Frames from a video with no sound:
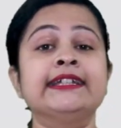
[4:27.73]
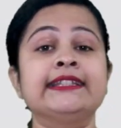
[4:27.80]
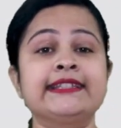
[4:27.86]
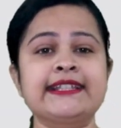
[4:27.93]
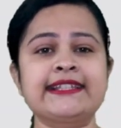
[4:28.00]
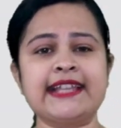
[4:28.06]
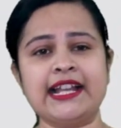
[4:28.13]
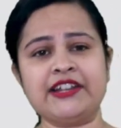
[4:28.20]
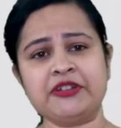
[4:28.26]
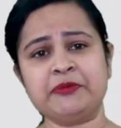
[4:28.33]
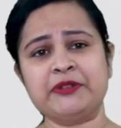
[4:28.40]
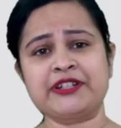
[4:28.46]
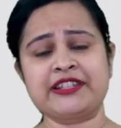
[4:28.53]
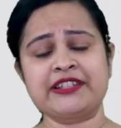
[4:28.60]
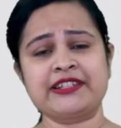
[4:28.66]
This salary
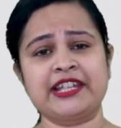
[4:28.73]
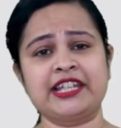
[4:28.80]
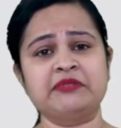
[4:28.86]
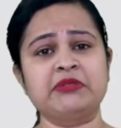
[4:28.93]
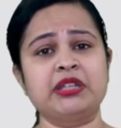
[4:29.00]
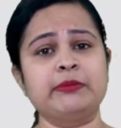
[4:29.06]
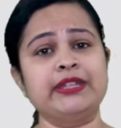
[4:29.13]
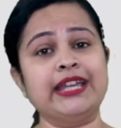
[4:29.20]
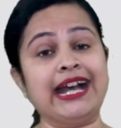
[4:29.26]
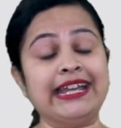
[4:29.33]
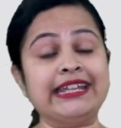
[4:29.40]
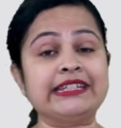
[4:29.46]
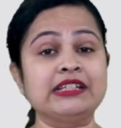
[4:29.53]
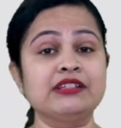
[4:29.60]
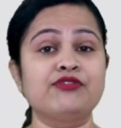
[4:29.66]
percentile may be
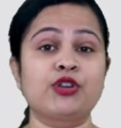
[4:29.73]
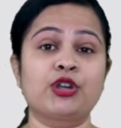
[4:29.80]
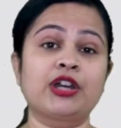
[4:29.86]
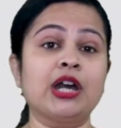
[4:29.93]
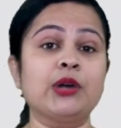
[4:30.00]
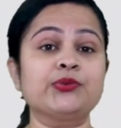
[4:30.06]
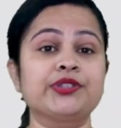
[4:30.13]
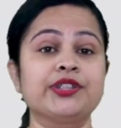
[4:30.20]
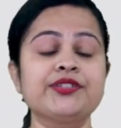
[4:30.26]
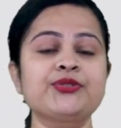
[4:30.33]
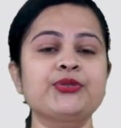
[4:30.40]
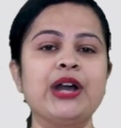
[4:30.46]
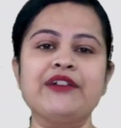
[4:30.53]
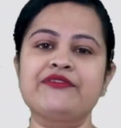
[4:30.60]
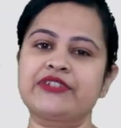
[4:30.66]
ideal for accountants
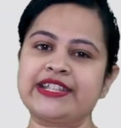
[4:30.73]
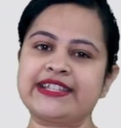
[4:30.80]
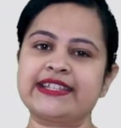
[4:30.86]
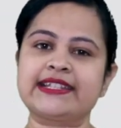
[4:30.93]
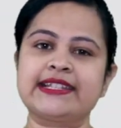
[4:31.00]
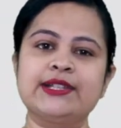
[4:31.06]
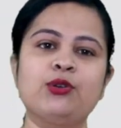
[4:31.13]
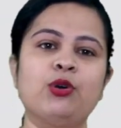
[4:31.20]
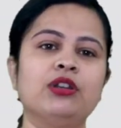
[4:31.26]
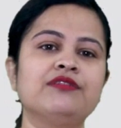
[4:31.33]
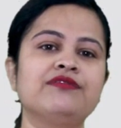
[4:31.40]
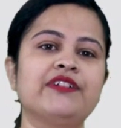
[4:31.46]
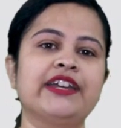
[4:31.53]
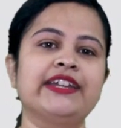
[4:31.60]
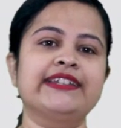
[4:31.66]
who have recently
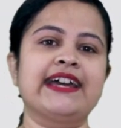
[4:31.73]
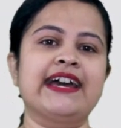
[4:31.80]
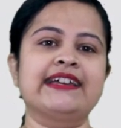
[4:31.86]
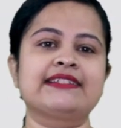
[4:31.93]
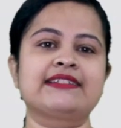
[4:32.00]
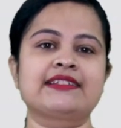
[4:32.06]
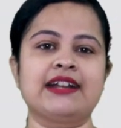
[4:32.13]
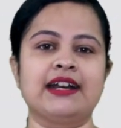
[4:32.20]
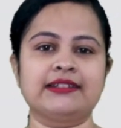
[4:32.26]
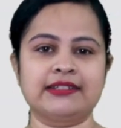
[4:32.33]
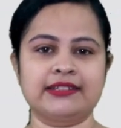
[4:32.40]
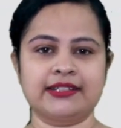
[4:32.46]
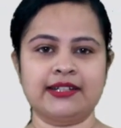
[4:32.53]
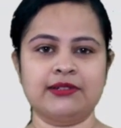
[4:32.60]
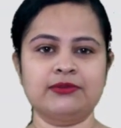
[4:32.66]
qualified as
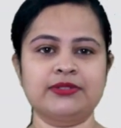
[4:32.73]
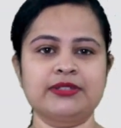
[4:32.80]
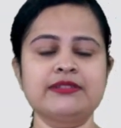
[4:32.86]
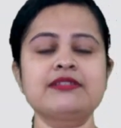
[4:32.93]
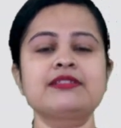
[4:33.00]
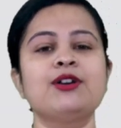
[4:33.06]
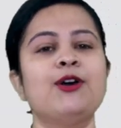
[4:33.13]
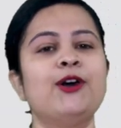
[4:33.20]
chartered accountants